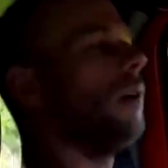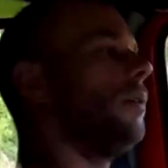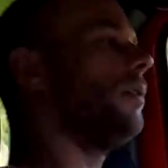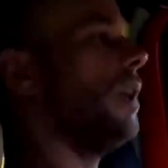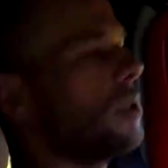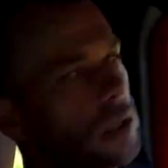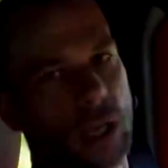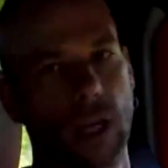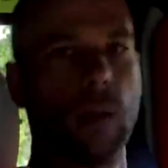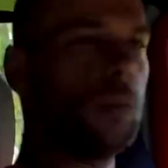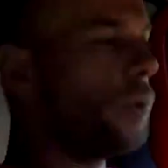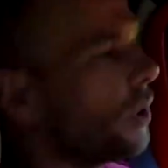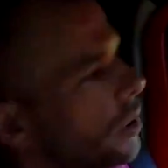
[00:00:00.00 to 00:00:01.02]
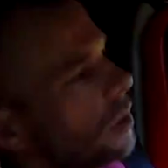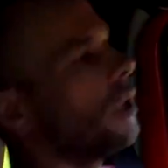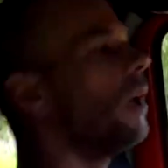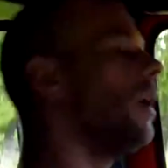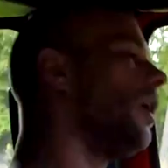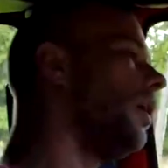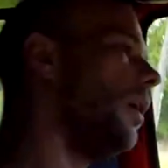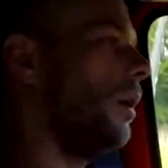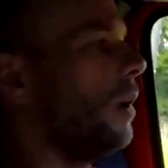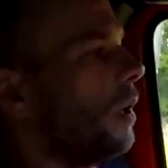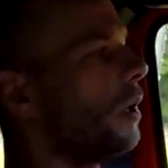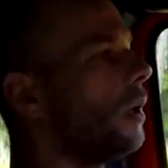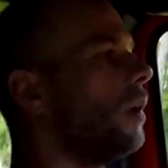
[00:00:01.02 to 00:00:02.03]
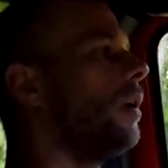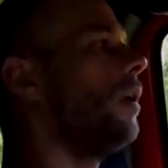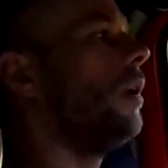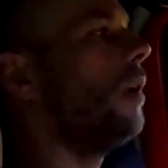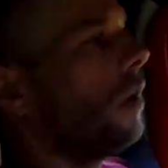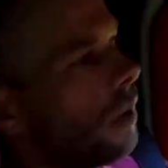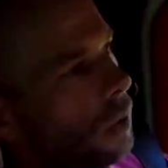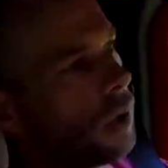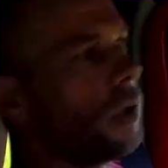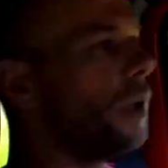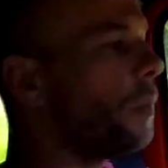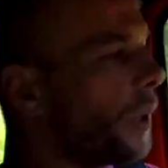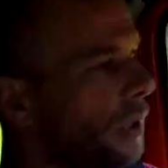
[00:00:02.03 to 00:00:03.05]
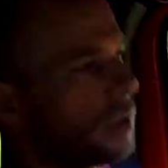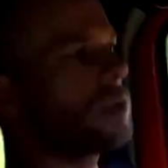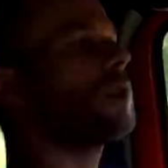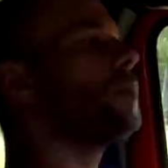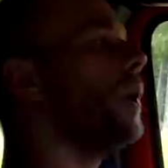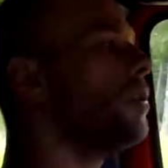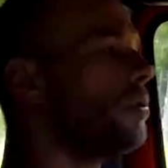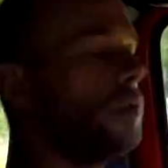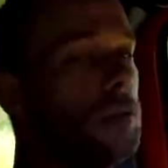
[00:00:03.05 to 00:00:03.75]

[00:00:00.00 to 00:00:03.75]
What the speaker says: doesn't come with all-independent suspension.